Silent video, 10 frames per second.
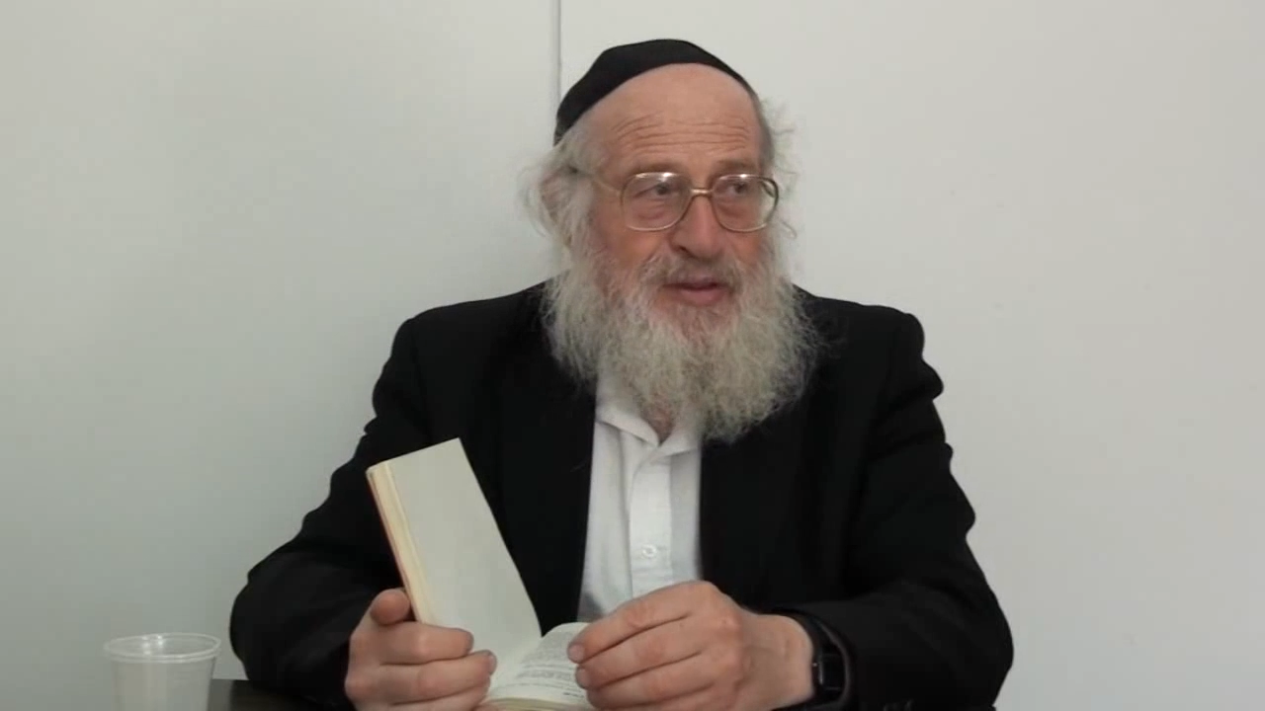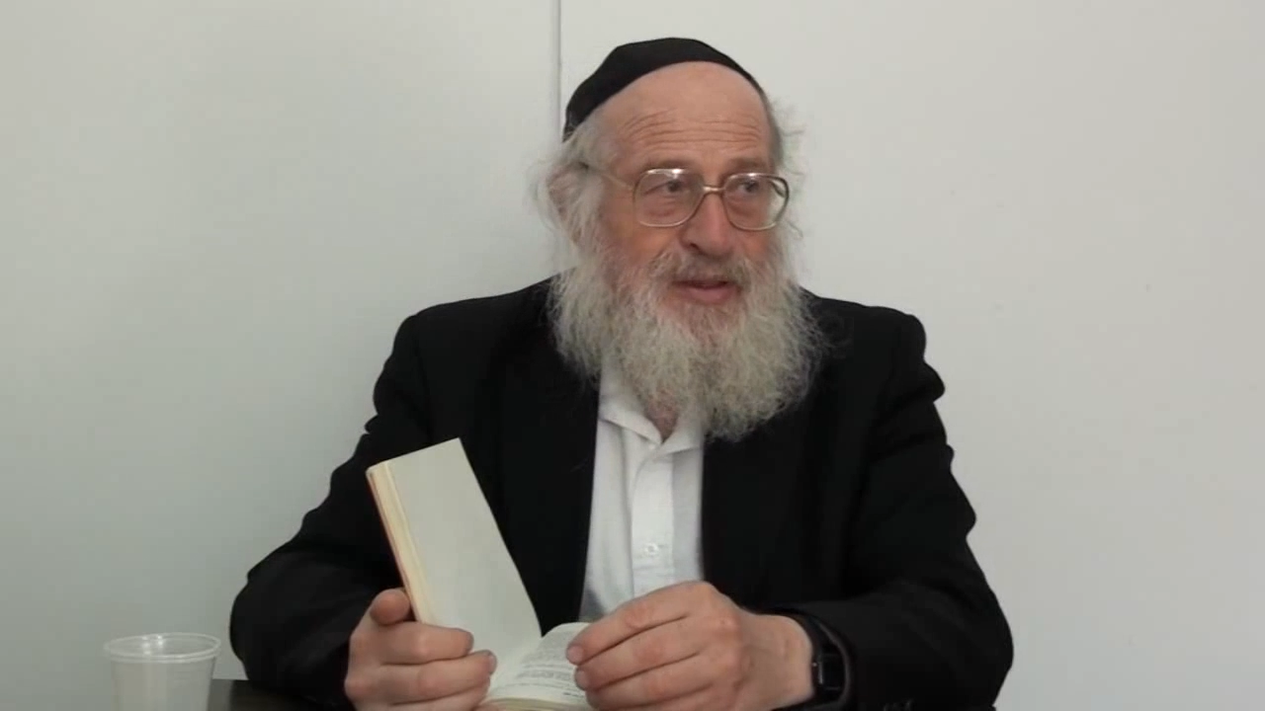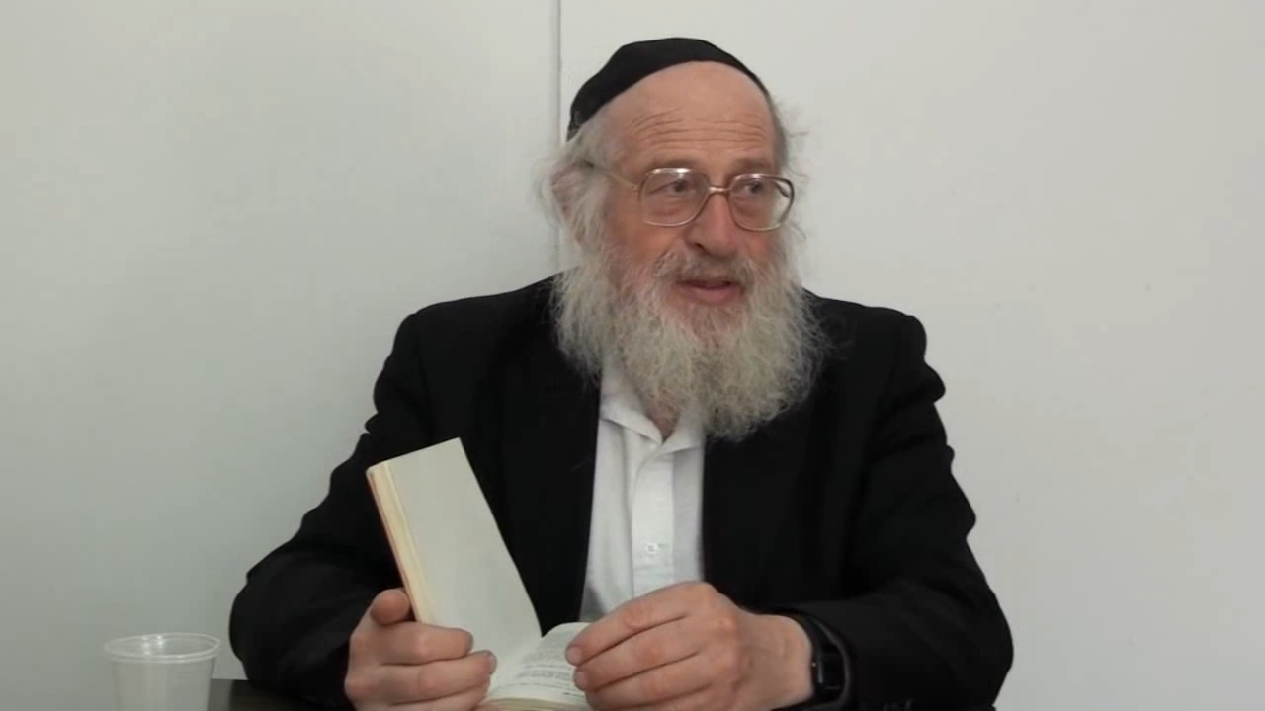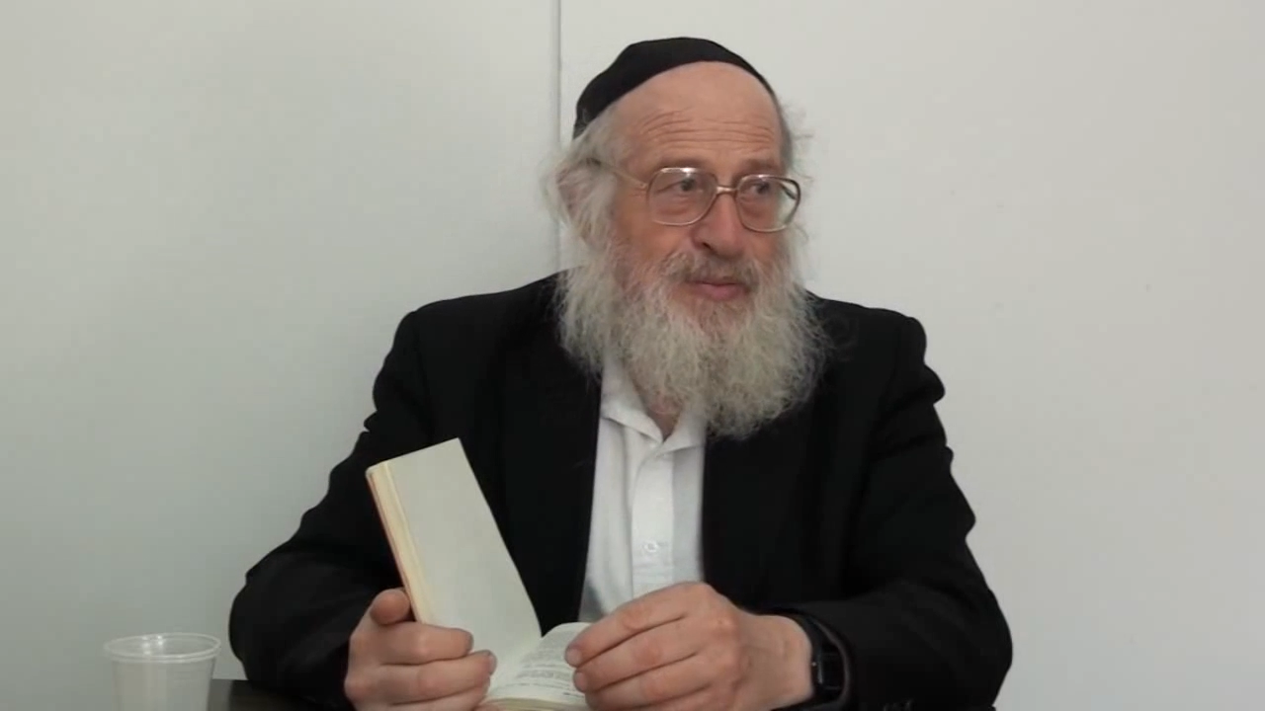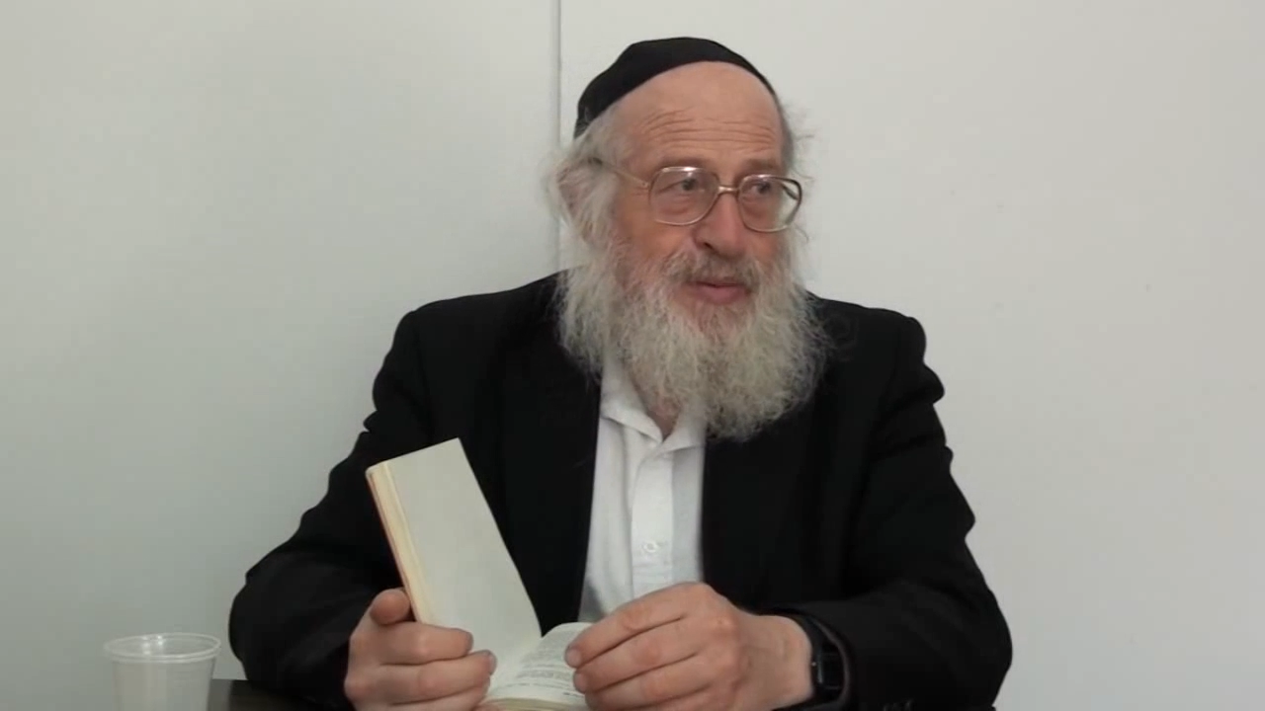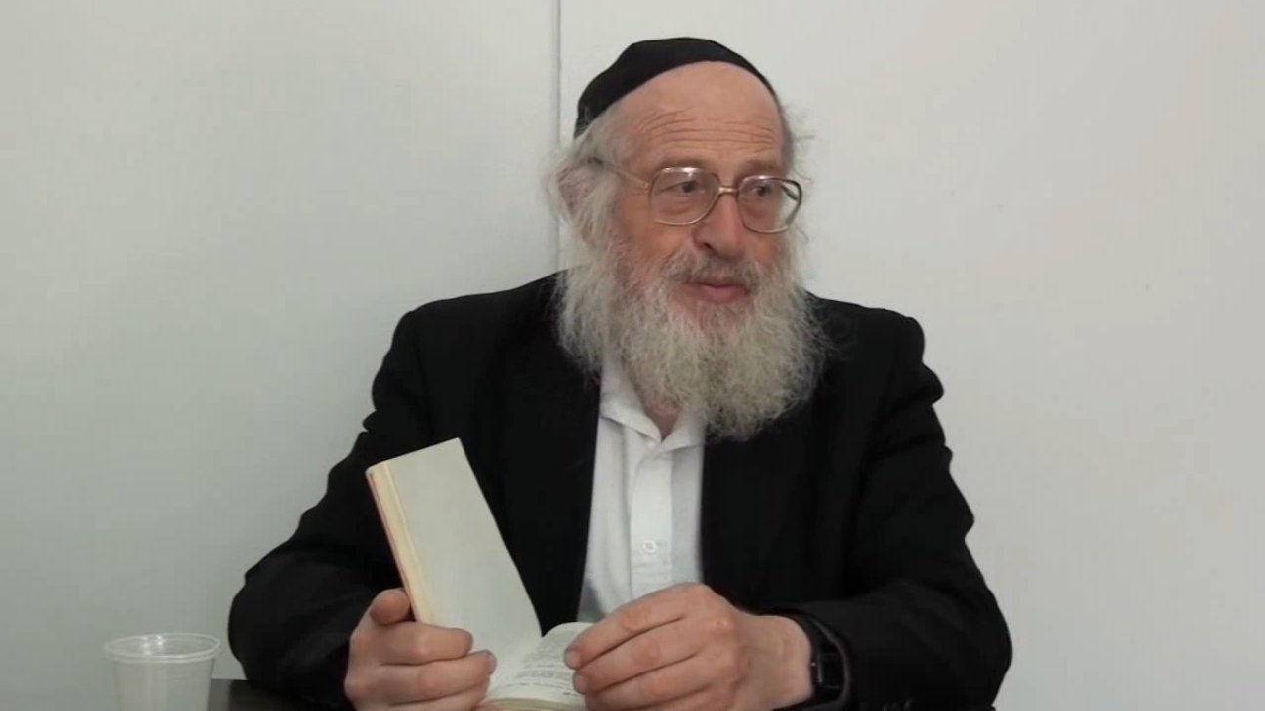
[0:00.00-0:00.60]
that